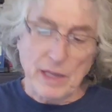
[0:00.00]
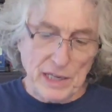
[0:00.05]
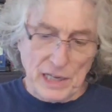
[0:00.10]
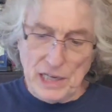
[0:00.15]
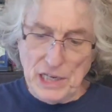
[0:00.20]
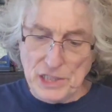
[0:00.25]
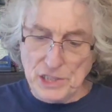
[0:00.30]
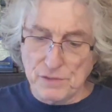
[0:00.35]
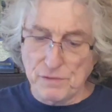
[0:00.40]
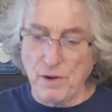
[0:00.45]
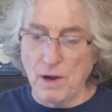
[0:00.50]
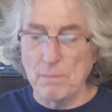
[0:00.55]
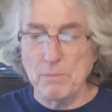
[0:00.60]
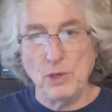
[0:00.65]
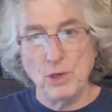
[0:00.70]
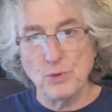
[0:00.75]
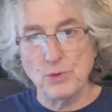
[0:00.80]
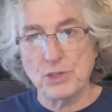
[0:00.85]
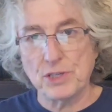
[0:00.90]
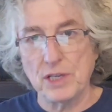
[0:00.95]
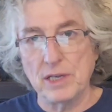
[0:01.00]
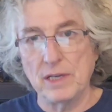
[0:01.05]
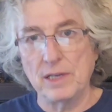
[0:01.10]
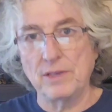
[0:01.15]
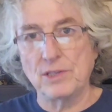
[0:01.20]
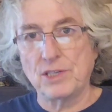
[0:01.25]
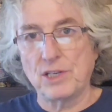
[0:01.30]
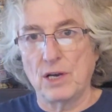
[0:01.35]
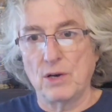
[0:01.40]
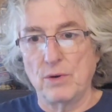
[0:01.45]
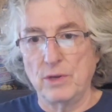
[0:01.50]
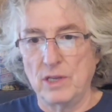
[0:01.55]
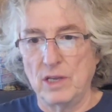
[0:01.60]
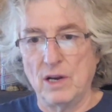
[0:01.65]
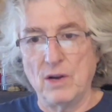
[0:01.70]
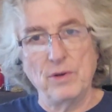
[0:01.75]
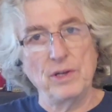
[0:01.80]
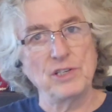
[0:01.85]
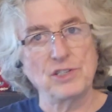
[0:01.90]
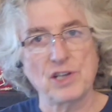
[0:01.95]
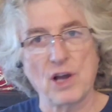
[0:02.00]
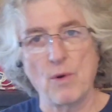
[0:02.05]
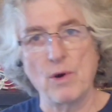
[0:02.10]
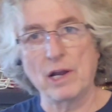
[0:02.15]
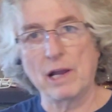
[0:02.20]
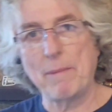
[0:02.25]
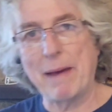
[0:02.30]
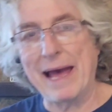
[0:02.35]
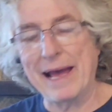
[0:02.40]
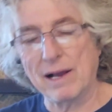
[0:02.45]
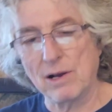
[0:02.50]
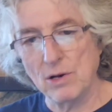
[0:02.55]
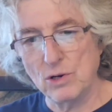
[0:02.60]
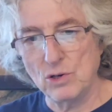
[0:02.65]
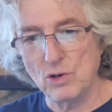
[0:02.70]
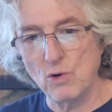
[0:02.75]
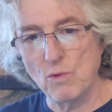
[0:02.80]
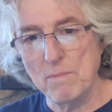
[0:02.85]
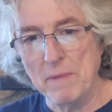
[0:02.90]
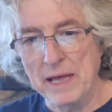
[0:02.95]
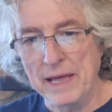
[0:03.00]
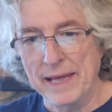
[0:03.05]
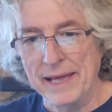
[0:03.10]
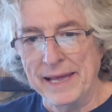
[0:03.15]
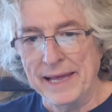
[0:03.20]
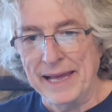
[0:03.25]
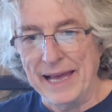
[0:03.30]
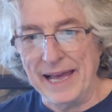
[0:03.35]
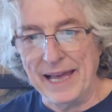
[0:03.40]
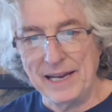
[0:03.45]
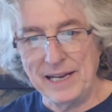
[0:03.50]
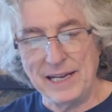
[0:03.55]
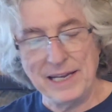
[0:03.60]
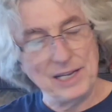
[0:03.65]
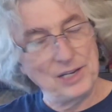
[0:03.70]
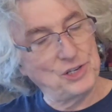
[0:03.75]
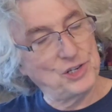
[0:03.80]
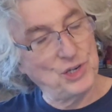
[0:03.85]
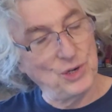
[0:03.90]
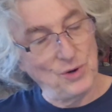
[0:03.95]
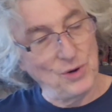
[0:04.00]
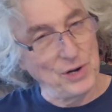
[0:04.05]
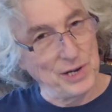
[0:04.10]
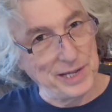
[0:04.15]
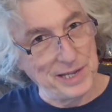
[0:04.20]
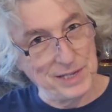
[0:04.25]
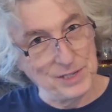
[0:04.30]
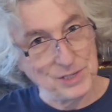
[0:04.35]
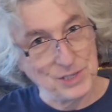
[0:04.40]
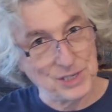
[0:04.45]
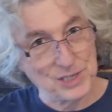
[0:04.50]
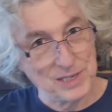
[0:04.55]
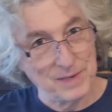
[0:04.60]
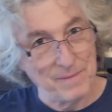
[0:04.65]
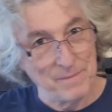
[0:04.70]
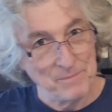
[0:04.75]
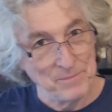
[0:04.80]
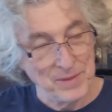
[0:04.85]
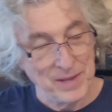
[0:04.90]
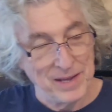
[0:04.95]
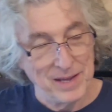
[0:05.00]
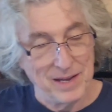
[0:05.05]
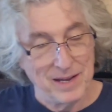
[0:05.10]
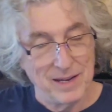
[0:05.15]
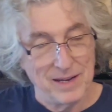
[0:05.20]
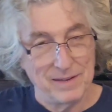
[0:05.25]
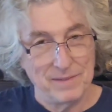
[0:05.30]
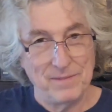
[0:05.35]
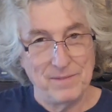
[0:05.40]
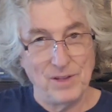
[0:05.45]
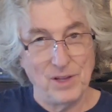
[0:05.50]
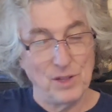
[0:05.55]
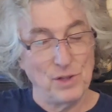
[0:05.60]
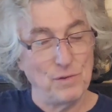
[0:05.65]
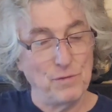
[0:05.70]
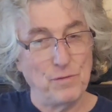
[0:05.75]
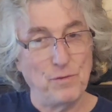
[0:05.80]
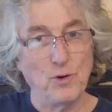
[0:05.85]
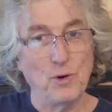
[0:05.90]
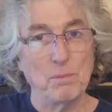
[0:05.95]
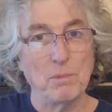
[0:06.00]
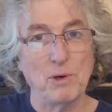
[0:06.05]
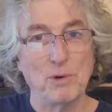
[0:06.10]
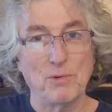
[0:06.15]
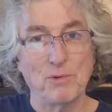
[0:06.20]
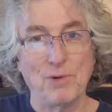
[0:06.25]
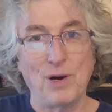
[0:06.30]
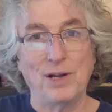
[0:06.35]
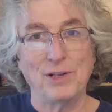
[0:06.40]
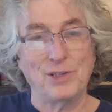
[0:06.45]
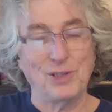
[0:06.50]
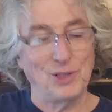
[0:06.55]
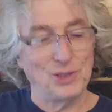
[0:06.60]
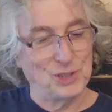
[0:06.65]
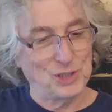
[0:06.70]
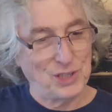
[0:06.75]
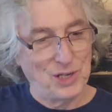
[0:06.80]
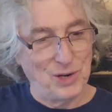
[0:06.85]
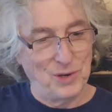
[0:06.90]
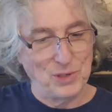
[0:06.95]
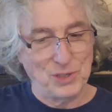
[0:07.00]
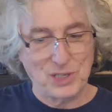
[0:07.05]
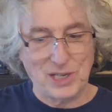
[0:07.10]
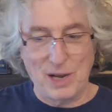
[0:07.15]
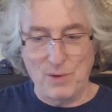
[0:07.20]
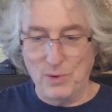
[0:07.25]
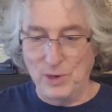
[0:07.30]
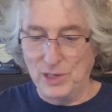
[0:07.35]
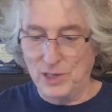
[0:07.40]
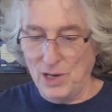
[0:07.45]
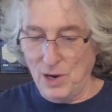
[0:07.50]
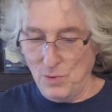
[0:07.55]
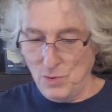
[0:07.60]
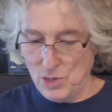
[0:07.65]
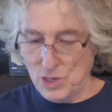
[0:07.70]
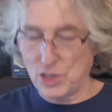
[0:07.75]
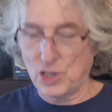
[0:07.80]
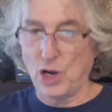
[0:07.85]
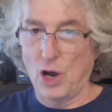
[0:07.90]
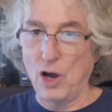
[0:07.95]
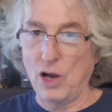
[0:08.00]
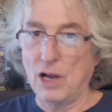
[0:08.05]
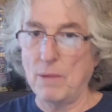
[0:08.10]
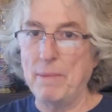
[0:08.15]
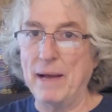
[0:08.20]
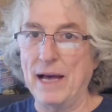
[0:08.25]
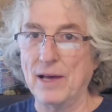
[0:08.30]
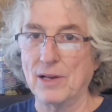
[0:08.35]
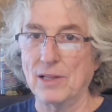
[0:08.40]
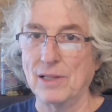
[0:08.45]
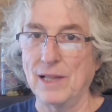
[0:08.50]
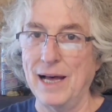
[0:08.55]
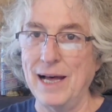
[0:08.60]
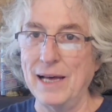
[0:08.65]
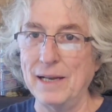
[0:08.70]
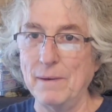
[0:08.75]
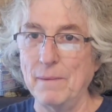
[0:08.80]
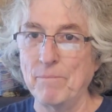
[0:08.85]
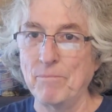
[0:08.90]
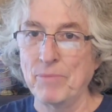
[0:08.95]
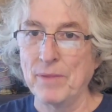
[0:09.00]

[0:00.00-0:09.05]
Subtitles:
He's from Houston, so he's going back home, and he joins another former Rutgers coach that we don't talk about a lot.